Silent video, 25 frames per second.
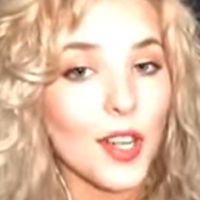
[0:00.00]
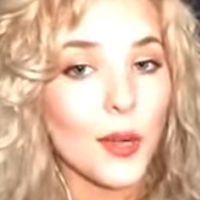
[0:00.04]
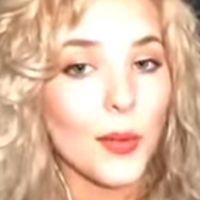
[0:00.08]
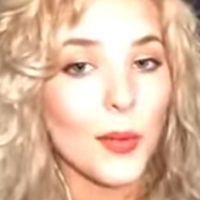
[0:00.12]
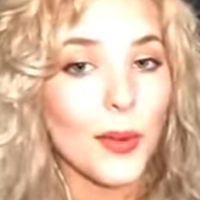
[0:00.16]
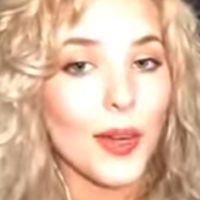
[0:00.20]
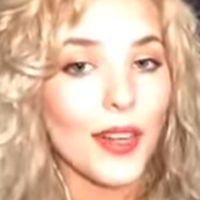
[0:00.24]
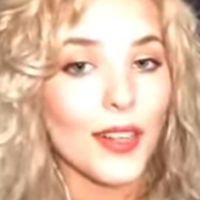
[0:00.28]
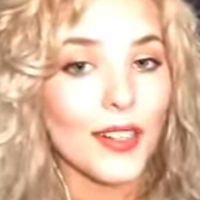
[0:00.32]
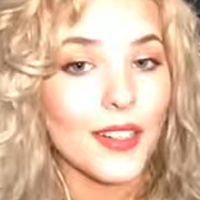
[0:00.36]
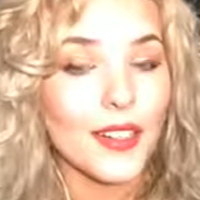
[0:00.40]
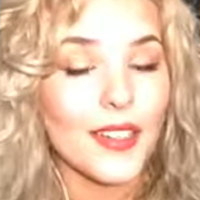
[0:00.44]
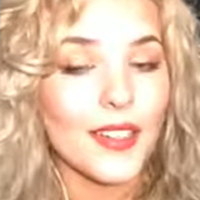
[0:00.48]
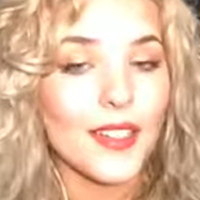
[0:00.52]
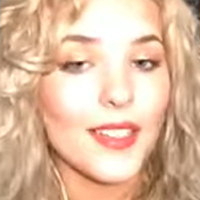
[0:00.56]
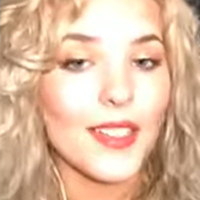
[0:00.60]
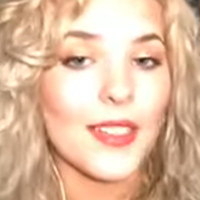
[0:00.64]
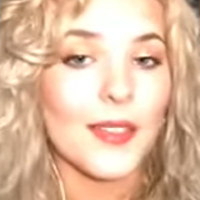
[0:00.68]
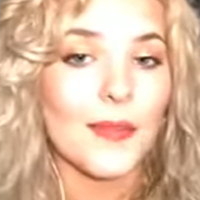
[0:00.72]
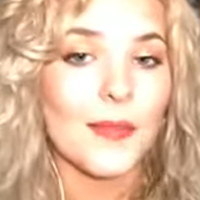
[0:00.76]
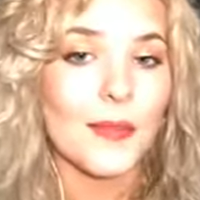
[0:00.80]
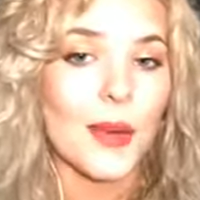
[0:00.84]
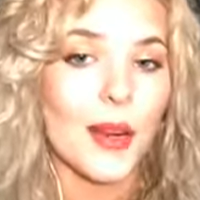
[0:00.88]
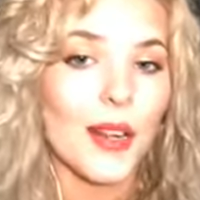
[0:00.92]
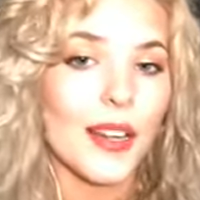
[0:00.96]
awareness,
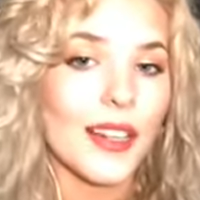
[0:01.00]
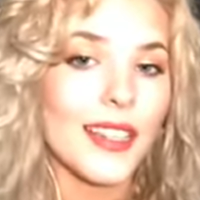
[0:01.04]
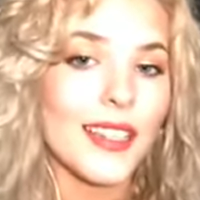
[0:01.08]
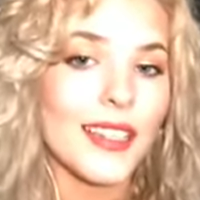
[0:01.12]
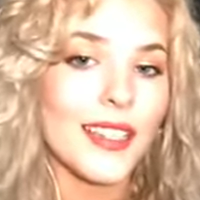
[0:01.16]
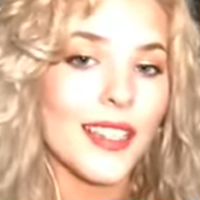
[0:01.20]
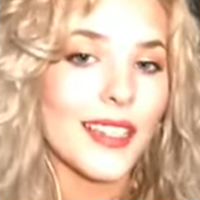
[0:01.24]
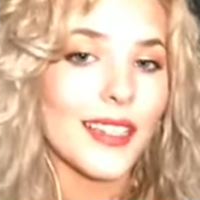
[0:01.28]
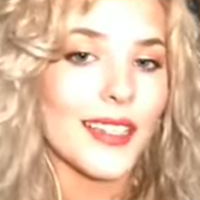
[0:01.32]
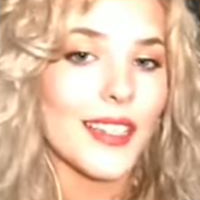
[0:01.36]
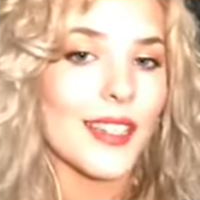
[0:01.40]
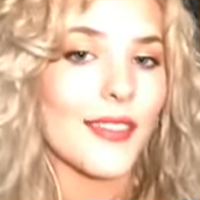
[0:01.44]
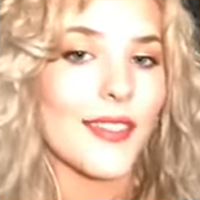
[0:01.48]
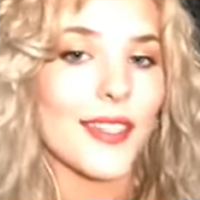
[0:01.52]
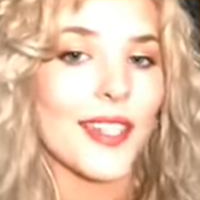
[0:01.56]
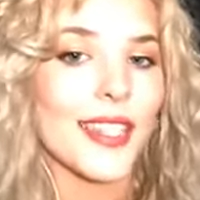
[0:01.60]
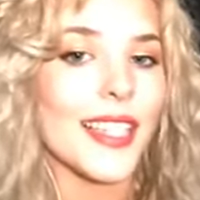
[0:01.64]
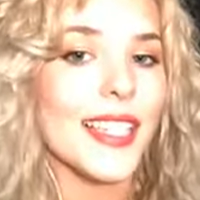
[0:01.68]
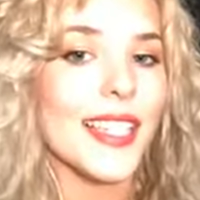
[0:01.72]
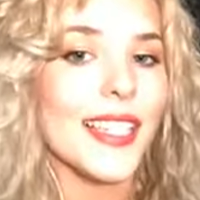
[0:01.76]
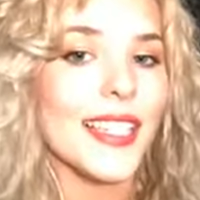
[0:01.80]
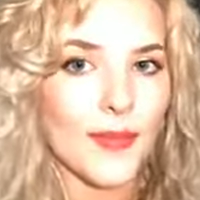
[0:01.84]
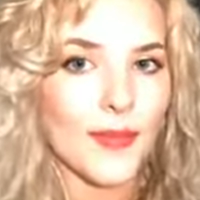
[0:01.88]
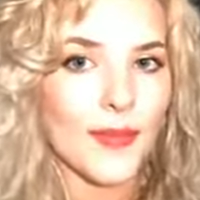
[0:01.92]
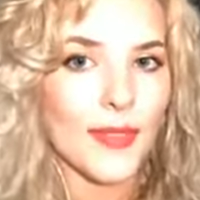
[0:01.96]
and body
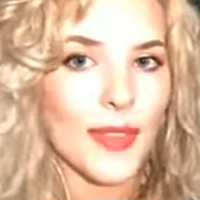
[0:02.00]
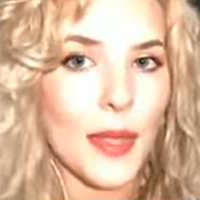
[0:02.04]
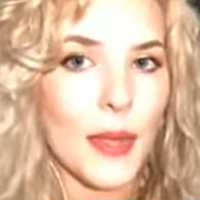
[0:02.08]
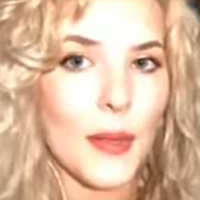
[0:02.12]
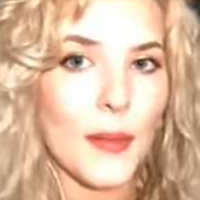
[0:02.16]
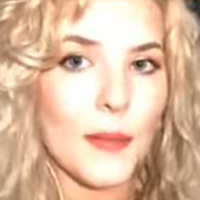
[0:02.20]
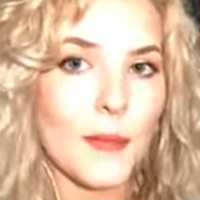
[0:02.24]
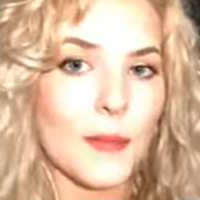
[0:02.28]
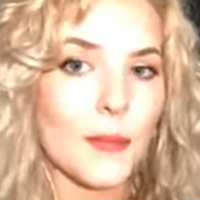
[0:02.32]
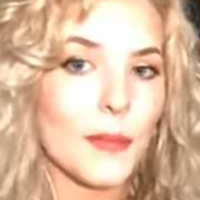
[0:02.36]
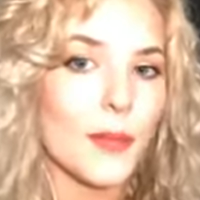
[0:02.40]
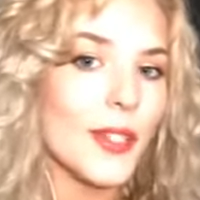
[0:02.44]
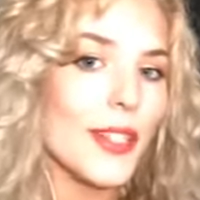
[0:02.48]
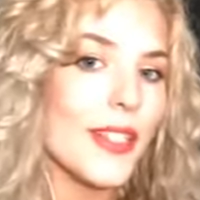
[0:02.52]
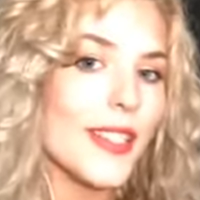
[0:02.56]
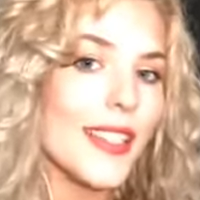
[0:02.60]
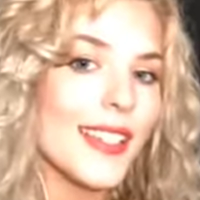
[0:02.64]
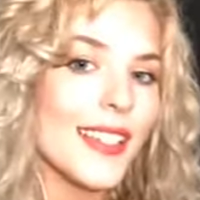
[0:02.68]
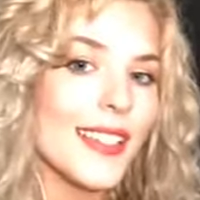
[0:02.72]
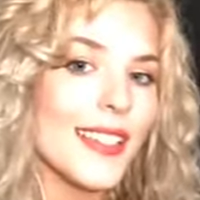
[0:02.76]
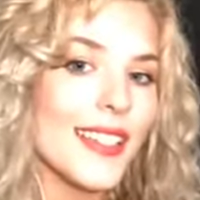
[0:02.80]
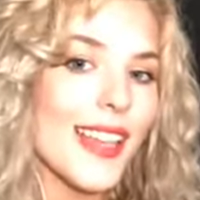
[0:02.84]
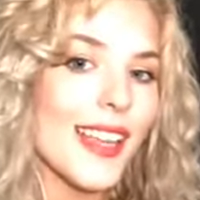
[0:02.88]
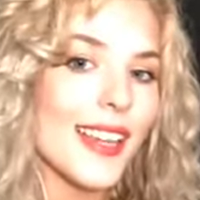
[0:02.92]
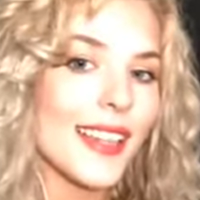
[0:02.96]
connectivity,
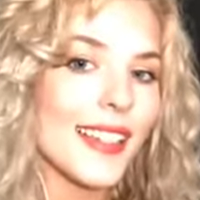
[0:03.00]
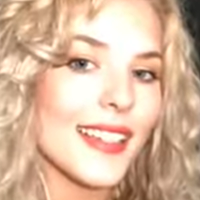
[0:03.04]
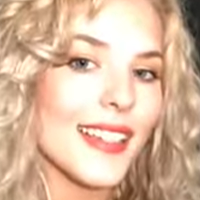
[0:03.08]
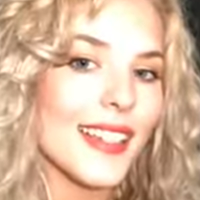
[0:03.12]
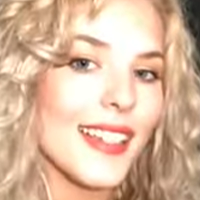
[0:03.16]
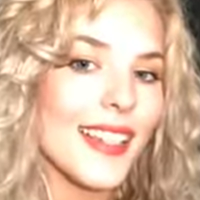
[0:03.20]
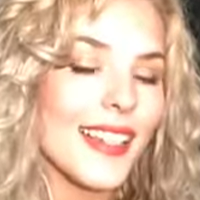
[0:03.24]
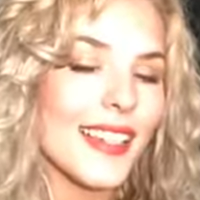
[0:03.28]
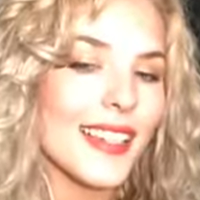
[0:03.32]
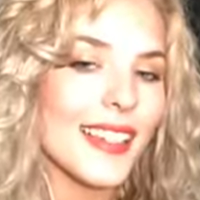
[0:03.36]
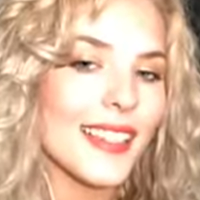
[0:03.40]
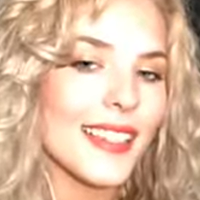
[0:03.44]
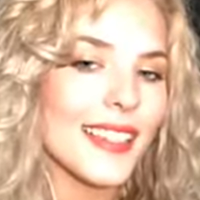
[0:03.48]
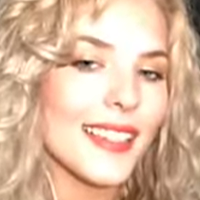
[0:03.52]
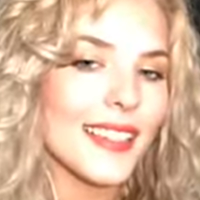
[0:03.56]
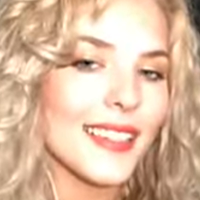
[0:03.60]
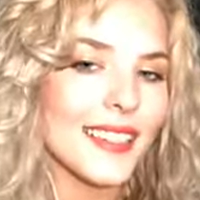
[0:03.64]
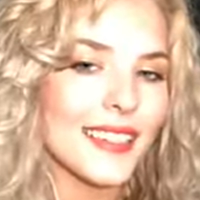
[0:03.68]
breathing technique,